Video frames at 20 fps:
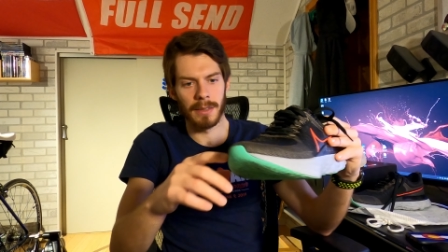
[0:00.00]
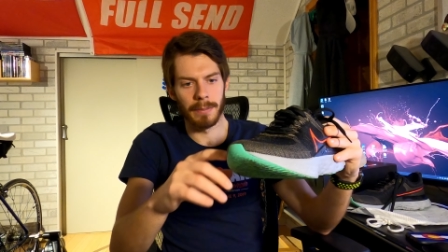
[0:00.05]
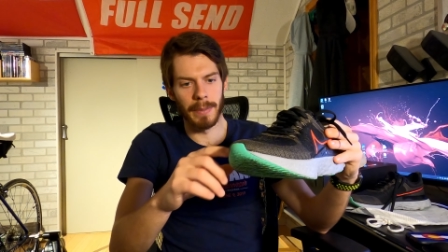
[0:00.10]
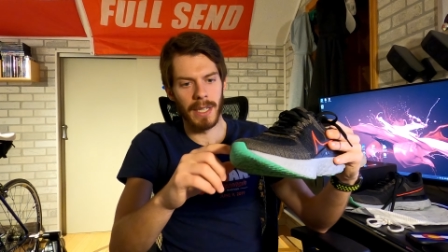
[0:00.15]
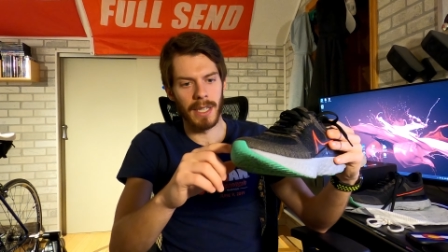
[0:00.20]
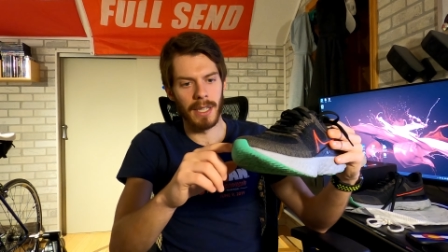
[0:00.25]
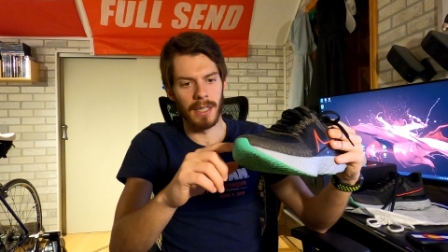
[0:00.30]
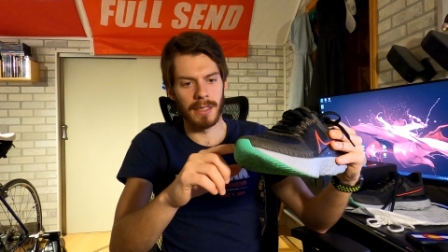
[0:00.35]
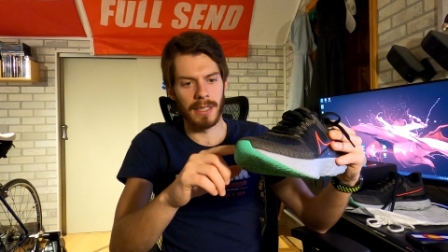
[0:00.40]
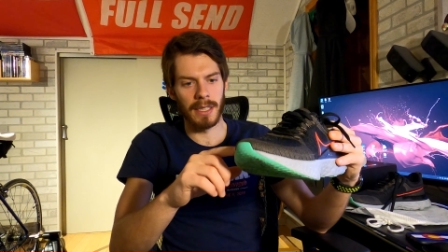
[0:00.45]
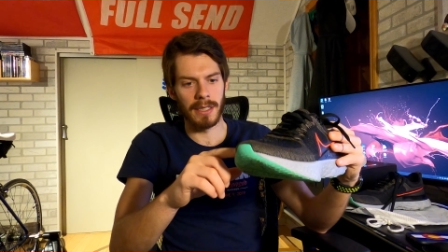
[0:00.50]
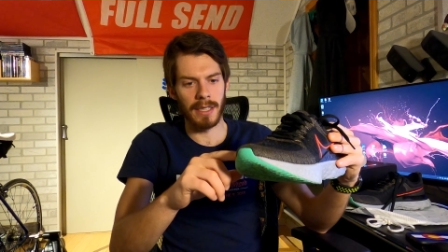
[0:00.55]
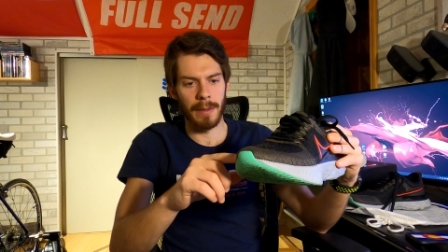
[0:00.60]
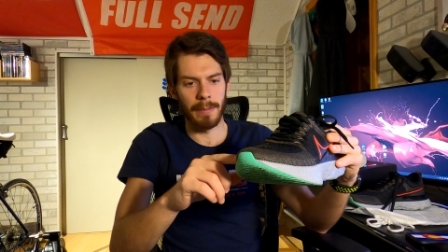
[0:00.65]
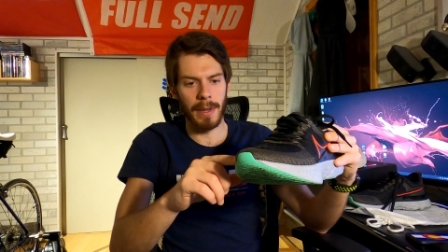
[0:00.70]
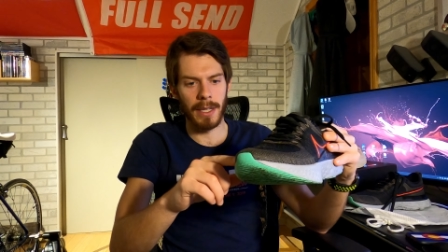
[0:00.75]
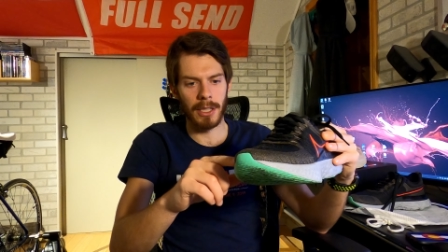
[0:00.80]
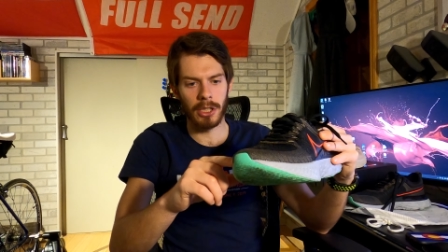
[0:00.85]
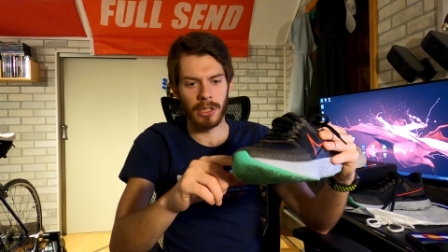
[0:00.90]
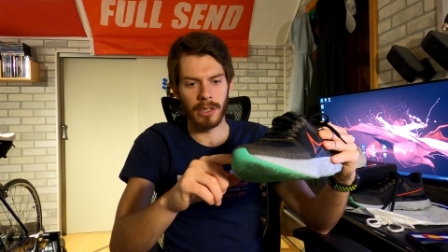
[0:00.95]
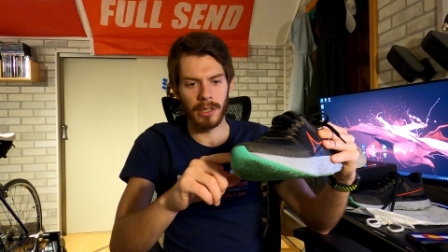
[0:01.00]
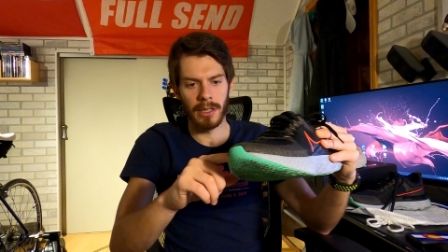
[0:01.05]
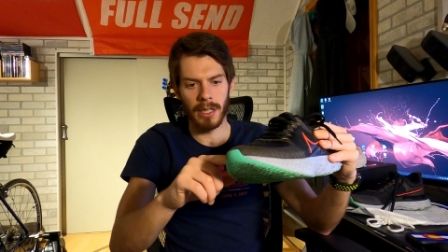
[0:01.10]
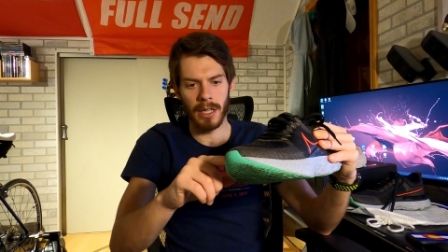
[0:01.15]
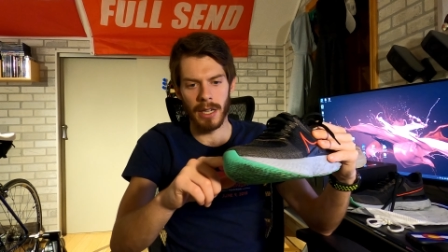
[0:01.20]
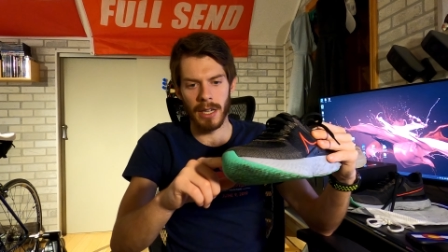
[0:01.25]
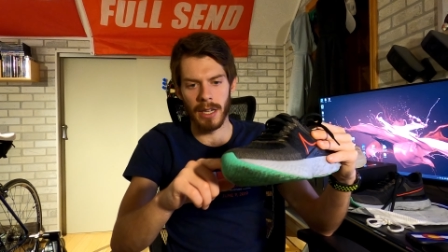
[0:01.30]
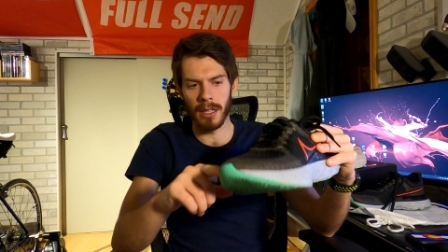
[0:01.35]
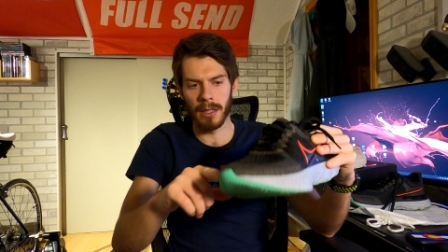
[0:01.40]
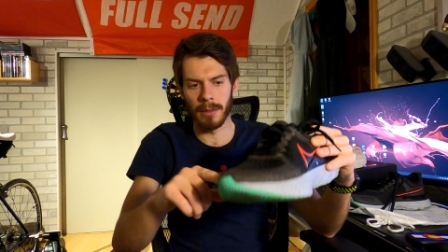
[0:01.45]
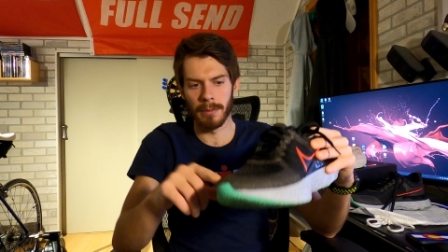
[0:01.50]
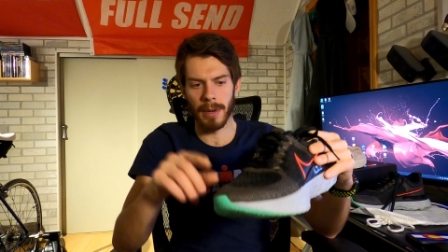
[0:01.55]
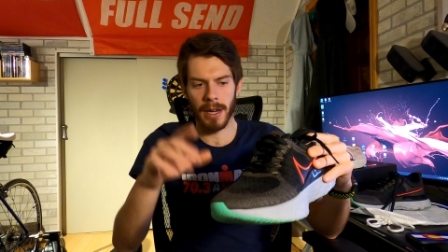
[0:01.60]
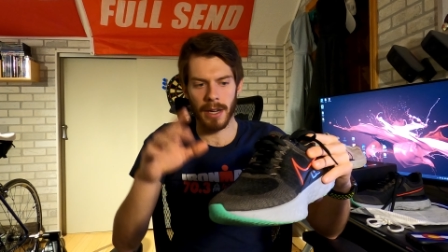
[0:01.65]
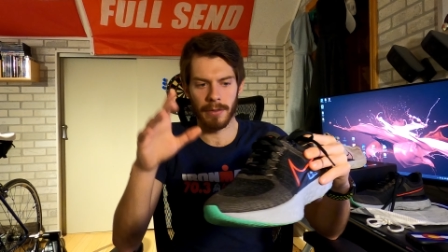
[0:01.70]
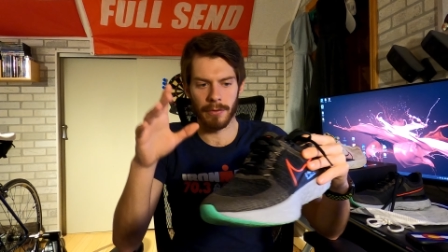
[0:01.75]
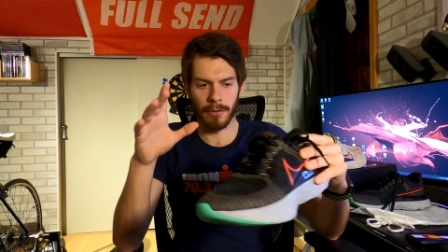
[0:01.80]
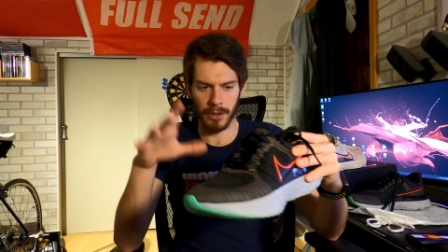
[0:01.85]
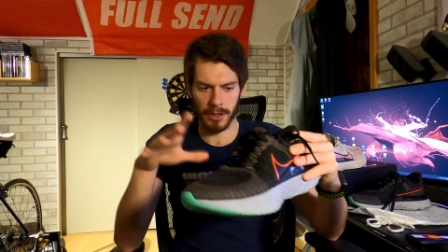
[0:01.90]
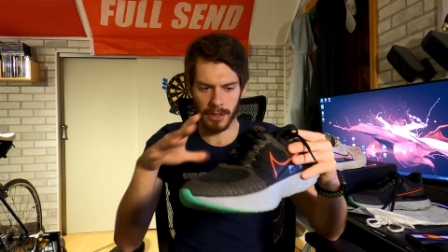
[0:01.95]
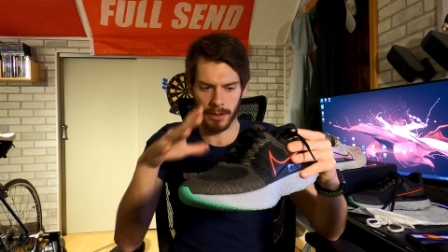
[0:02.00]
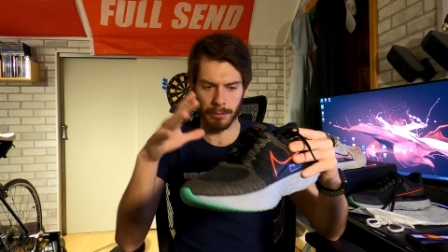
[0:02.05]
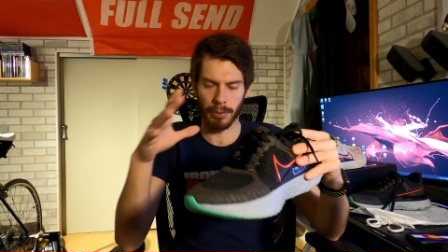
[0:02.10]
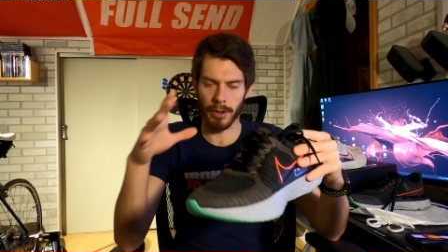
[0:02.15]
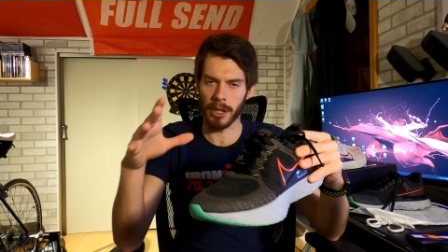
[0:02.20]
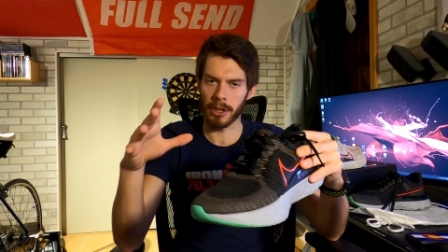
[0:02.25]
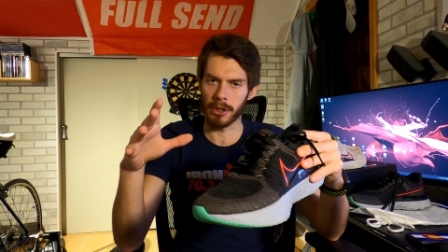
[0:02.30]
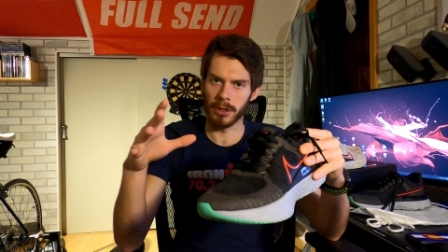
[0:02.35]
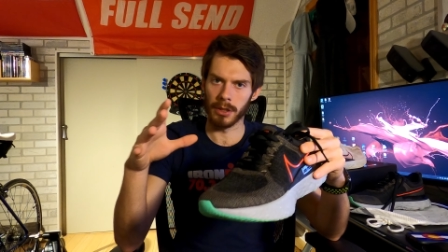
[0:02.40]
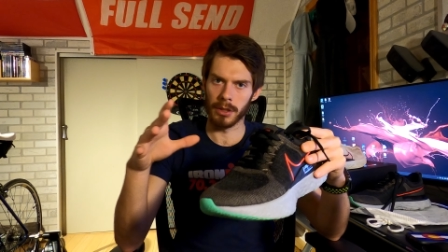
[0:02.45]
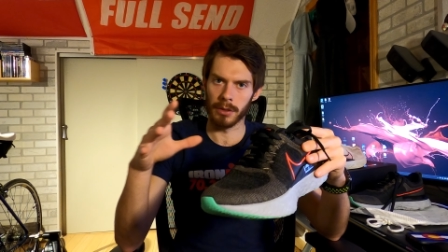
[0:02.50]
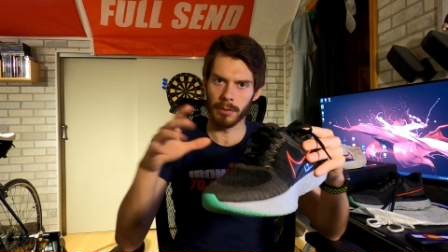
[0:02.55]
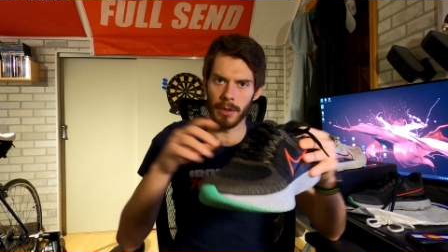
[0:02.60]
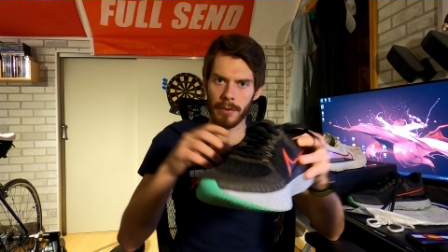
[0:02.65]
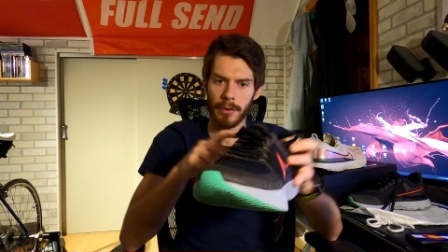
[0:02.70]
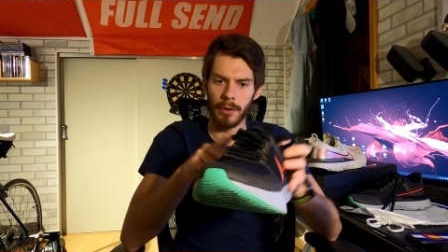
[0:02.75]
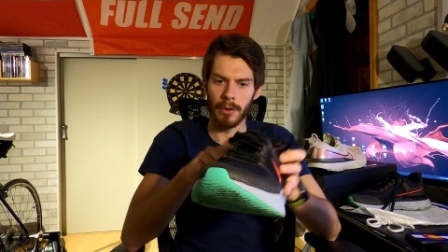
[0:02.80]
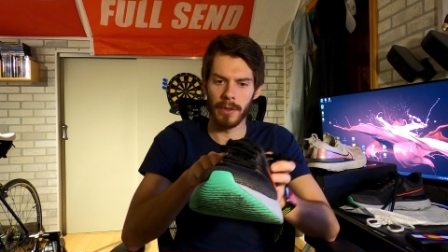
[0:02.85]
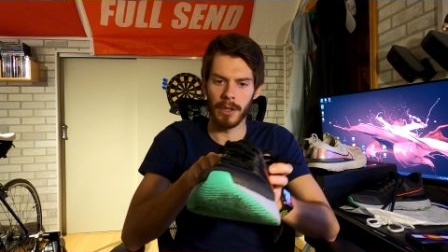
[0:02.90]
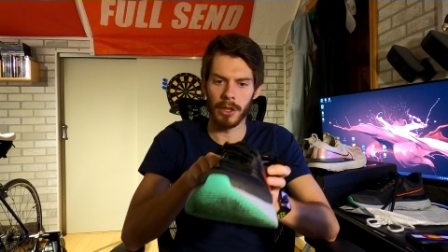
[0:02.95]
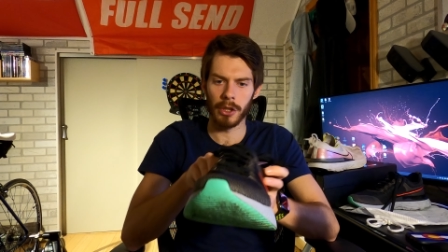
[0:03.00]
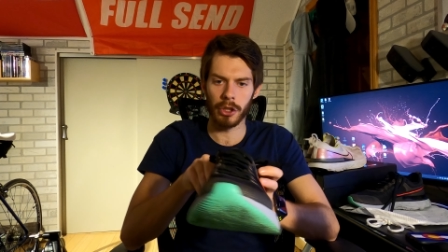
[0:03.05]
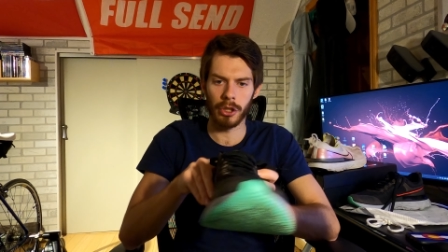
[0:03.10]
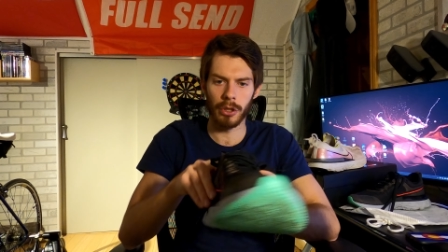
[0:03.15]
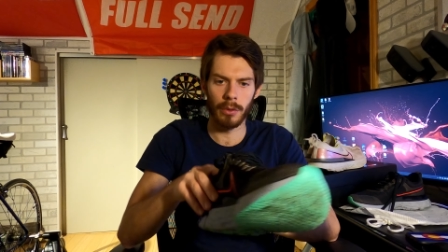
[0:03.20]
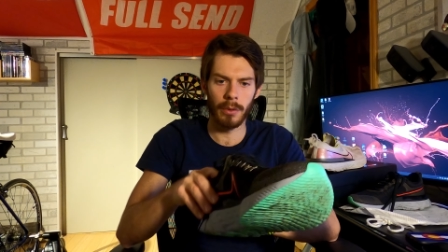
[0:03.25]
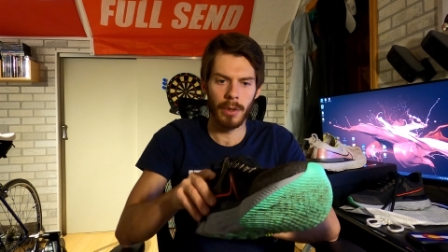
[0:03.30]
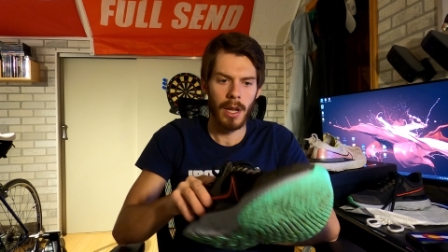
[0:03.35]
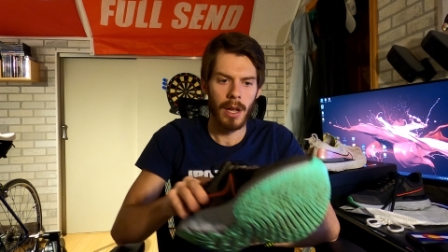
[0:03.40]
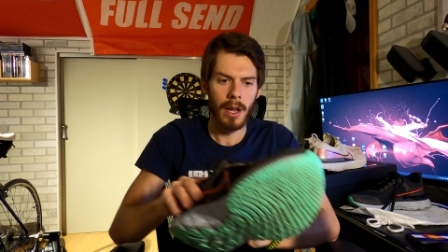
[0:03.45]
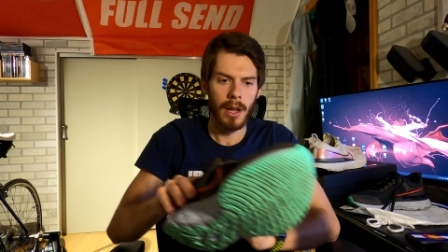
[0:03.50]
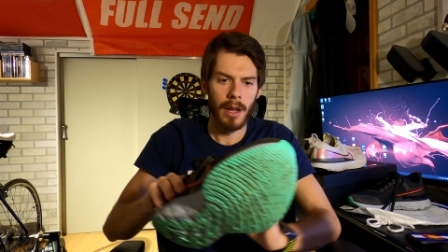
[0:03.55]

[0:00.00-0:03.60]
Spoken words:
Because as I mentioned in my first impressions review of this shoe,